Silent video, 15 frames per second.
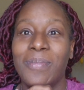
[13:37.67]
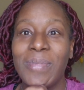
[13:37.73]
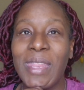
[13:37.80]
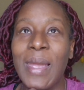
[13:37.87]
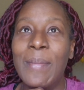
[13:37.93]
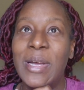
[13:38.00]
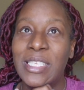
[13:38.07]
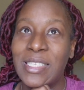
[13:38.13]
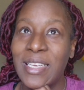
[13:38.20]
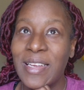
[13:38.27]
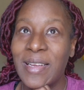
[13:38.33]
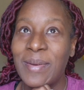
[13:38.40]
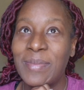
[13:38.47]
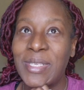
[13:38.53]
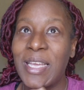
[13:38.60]
my son
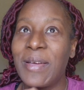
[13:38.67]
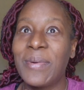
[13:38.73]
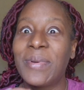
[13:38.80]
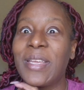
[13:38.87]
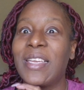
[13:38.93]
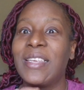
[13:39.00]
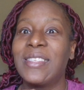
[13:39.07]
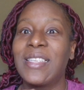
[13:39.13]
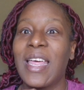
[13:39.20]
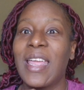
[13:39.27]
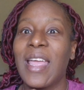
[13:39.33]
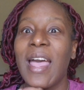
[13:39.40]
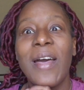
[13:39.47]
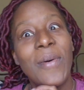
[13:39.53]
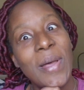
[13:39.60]
comes out and he's
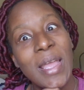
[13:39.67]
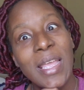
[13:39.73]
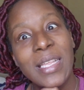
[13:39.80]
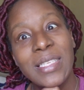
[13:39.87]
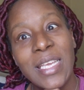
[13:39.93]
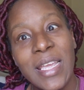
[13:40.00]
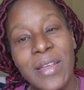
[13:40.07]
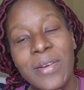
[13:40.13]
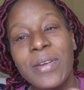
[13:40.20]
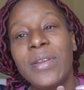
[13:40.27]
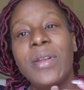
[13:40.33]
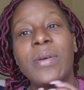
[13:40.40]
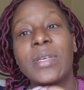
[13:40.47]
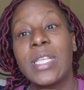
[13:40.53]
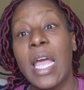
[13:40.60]
like, "Oh, I can take her,"
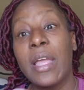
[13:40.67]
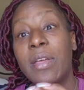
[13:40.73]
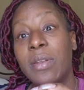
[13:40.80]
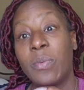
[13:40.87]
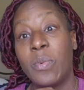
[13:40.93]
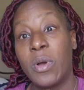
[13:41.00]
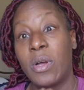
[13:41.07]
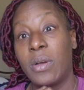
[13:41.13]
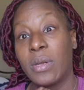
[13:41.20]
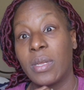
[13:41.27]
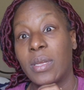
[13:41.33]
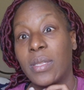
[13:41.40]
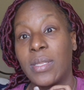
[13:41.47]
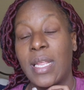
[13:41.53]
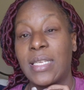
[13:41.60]
because I couldn't walk.
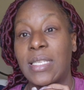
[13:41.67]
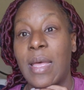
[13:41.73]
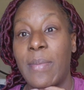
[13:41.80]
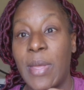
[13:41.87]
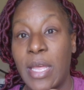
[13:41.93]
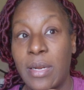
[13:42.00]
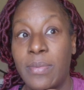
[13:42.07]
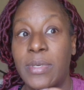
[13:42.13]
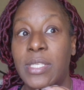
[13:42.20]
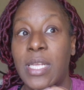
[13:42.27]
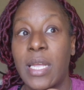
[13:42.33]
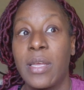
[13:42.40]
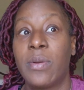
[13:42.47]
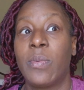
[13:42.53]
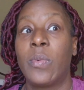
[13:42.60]
That's how bad it was. I
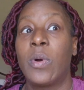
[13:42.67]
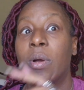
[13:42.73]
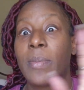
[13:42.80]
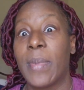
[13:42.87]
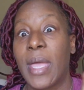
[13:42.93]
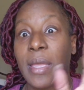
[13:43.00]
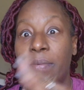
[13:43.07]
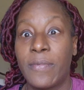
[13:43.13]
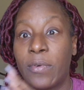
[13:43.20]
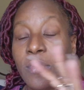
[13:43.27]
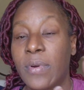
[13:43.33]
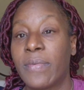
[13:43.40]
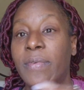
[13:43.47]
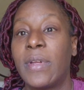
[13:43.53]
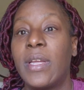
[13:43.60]
couldn't walk back and
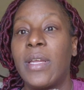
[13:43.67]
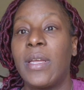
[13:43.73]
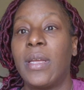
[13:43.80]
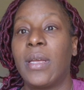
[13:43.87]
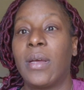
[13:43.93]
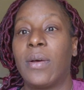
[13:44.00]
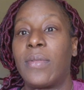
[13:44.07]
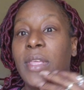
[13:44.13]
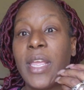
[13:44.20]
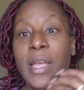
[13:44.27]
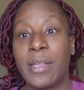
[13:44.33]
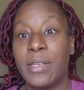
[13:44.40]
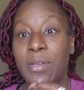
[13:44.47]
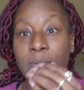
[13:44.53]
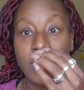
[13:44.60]
forth. One thing I
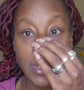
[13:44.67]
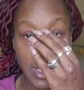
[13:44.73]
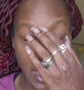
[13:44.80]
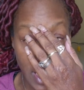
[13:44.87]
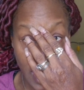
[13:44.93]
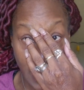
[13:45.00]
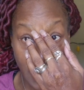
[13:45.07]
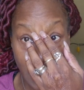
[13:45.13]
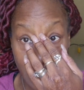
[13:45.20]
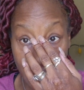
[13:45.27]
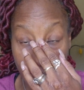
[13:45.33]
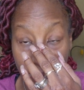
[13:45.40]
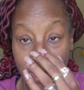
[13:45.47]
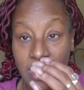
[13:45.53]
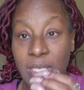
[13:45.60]
could do was lay
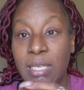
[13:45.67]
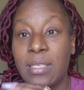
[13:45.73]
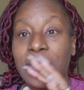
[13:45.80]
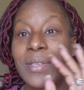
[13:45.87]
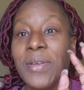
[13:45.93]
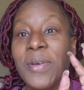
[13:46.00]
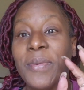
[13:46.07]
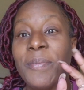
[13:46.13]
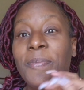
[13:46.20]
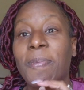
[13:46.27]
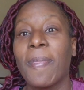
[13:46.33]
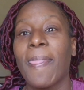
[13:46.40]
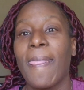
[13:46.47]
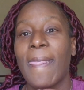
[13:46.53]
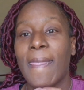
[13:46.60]
or sit. So
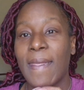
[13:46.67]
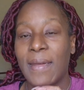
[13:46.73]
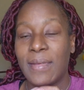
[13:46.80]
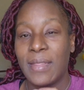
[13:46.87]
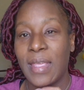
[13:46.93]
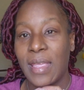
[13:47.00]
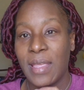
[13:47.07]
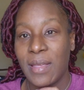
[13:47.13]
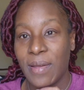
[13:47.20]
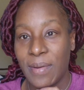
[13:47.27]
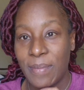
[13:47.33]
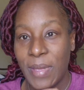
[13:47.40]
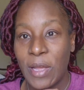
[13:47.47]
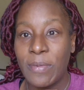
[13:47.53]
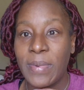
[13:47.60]
they
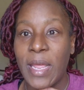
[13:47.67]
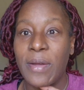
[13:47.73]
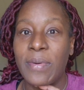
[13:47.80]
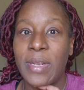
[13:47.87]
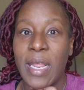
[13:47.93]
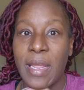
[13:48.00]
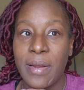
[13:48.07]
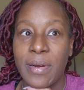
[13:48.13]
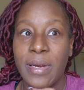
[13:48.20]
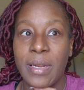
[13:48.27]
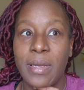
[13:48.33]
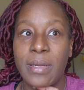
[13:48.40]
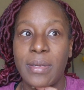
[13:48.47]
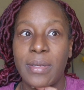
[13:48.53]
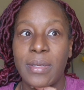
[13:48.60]
helped out in that
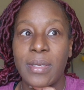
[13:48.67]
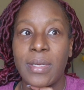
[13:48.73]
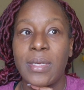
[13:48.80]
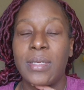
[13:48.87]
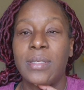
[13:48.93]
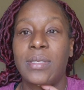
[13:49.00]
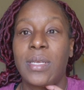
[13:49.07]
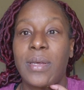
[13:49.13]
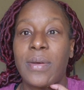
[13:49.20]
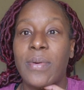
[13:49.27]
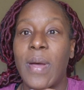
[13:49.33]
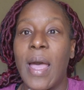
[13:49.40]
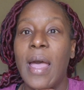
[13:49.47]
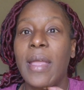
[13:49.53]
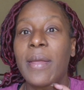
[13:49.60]
area. So
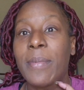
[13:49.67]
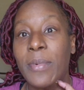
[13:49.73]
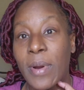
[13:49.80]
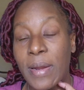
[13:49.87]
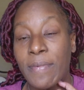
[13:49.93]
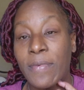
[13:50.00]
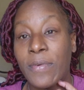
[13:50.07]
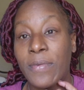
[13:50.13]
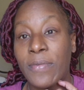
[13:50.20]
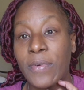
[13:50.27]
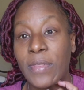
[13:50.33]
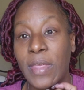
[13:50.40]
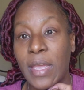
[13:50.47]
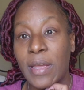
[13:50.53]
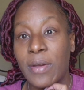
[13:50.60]
I am grateful for
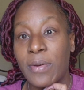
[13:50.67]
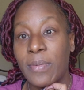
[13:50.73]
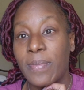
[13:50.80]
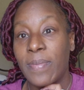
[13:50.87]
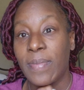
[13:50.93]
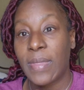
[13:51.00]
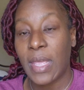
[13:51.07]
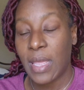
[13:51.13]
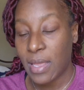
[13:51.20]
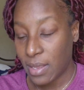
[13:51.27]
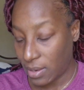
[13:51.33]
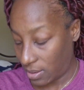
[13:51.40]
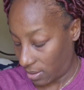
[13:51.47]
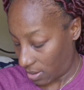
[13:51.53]
the help that